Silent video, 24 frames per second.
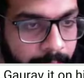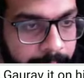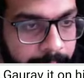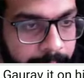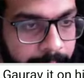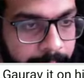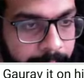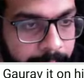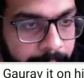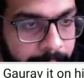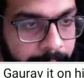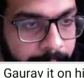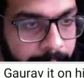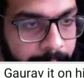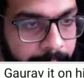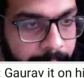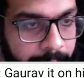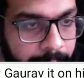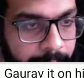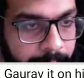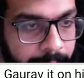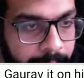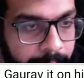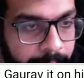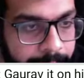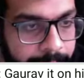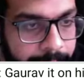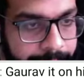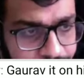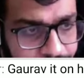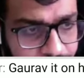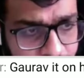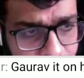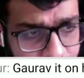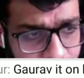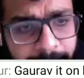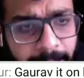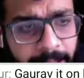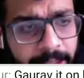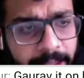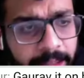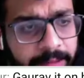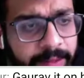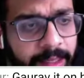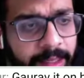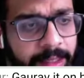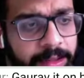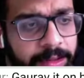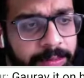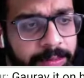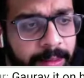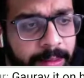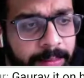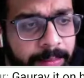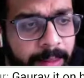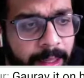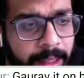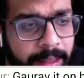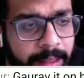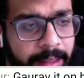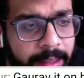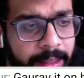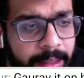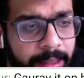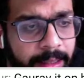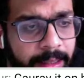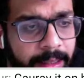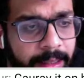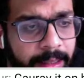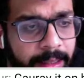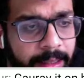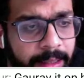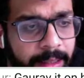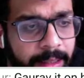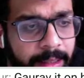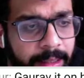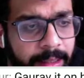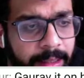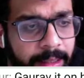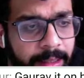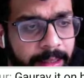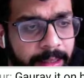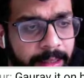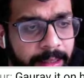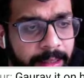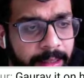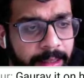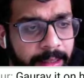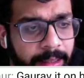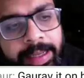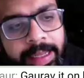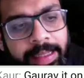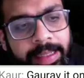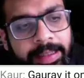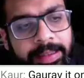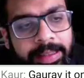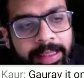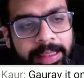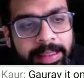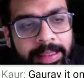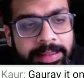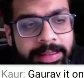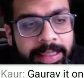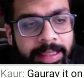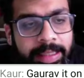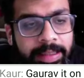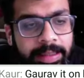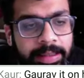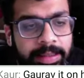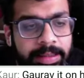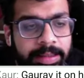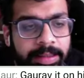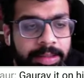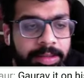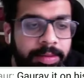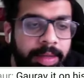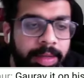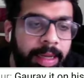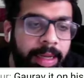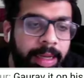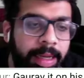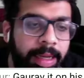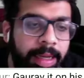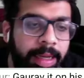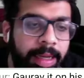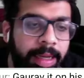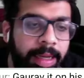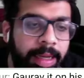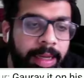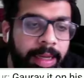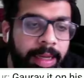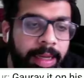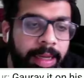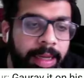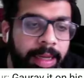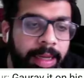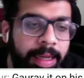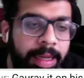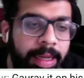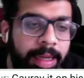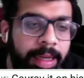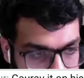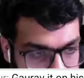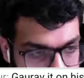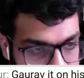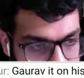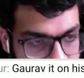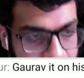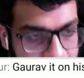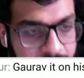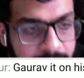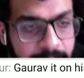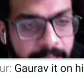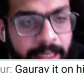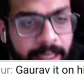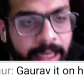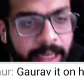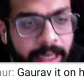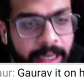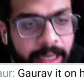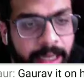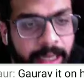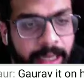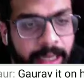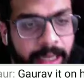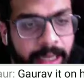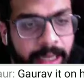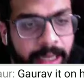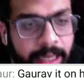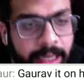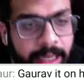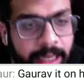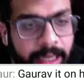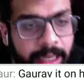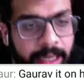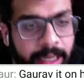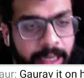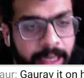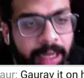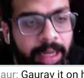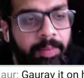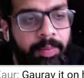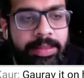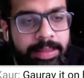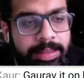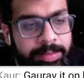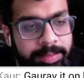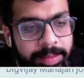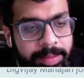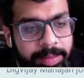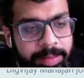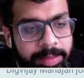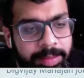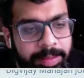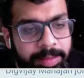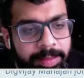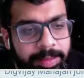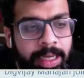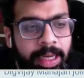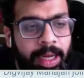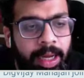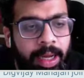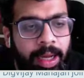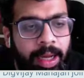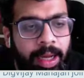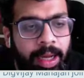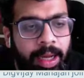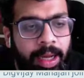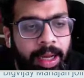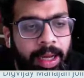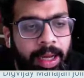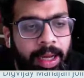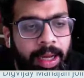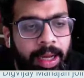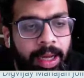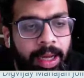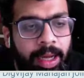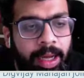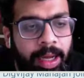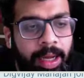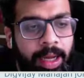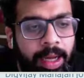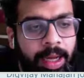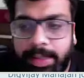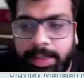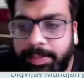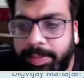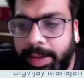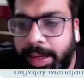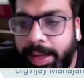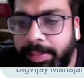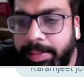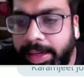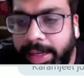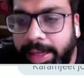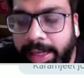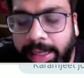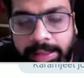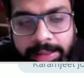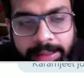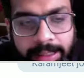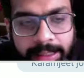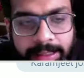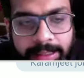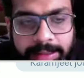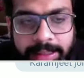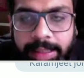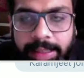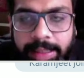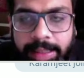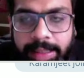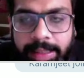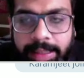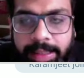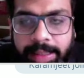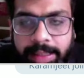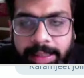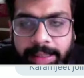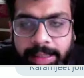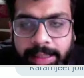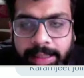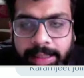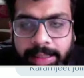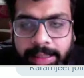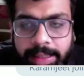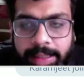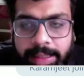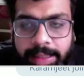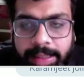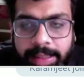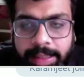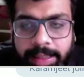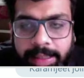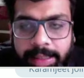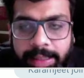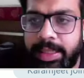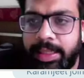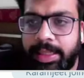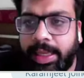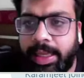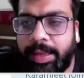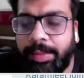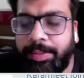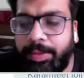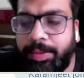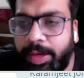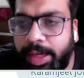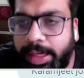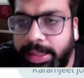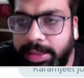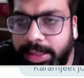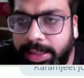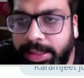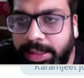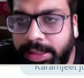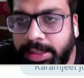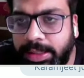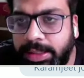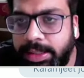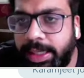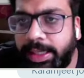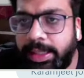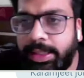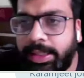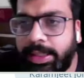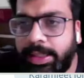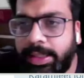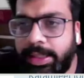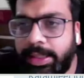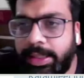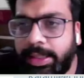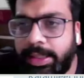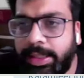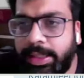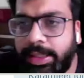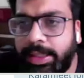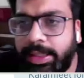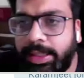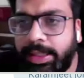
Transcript: The next part of Ayushman Bharat is upgrading primary healthcare centers to health and wellness centers. What this means, our existing primary healthcare centers are very basic immunization centers